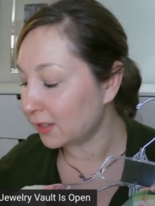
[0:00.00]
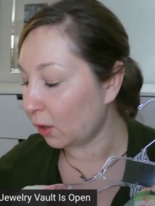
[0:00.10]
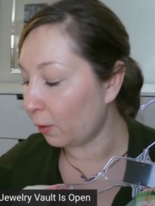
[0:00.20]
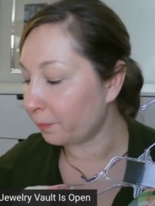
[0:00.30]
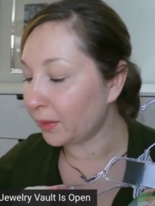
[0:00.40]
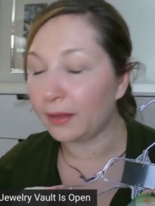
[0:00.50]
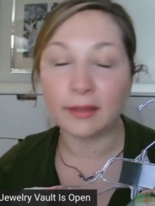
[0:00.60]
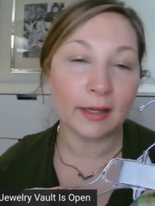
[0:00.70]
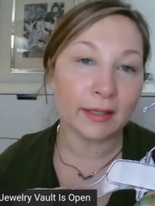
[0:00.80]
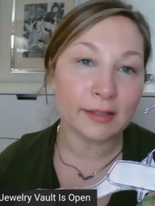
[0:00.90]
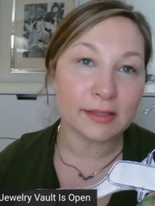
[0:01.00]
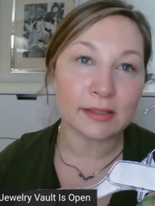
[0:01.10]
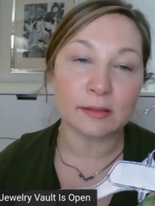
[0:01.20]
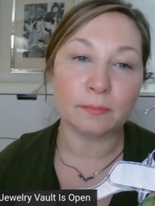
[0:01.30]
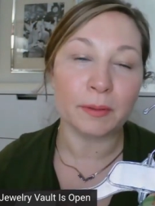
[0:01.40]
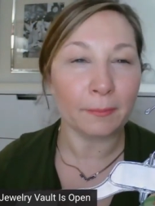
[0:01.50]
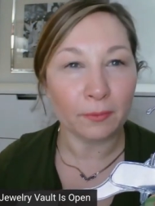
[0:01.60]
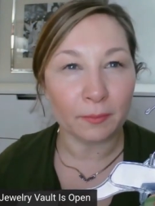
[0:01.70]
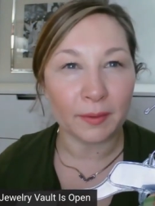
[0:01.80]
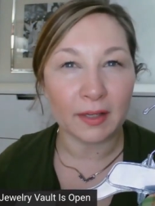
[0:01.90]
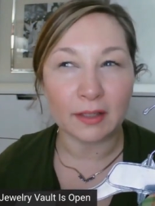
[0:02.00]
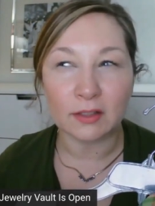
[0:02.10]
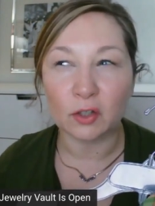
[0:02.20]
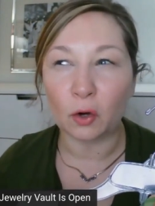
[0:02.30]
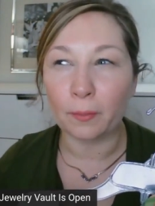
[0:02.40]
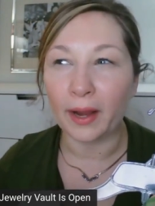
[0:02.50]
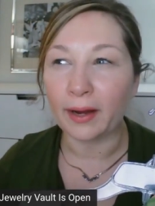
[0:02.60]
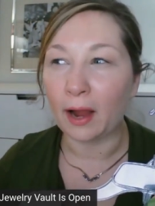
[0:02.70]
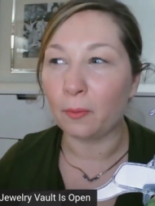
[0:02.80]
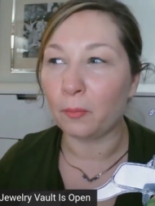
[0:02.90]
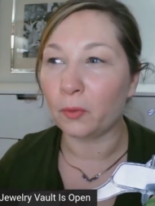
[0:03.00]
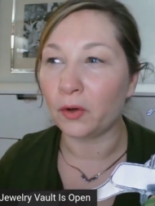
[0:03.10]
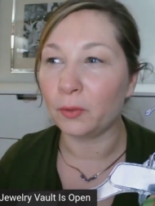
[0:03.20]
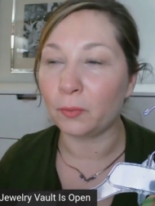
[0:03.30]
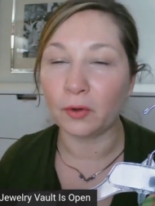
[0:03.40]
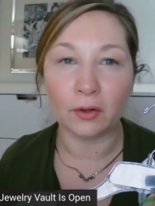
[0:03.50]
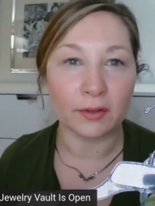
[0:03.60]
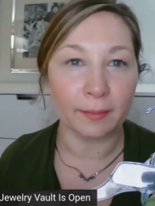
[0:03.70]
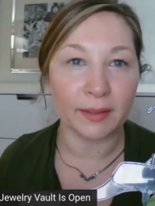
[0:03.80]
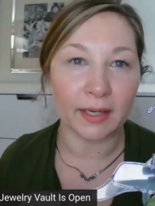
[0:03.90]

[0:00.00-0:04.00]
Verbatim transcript: So I think as people are beginning to go back out more in the world, I'm